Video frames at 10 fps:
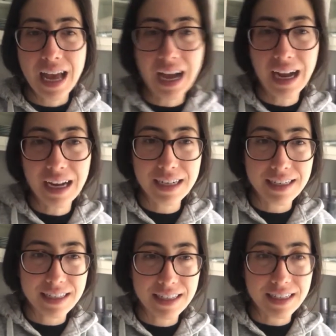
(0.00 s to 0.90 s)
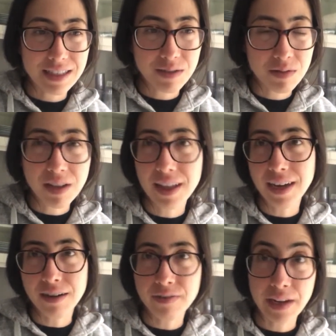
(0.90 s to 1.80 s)
and it's really
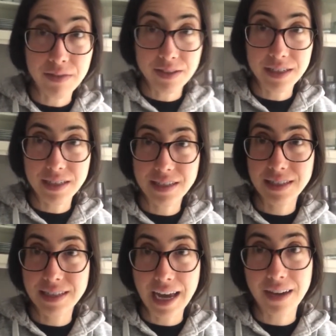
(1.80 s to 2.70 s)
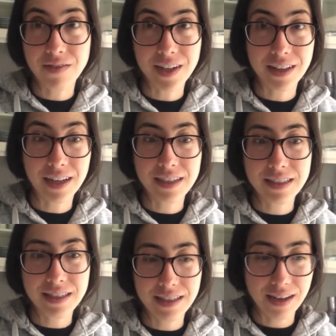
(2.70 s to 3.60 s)
our favorite day of the
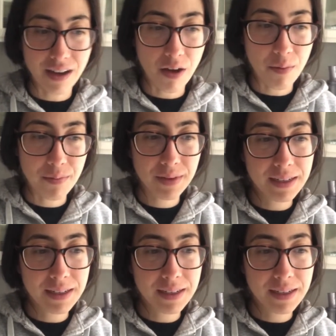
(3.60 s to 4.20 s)
cleanse. Um,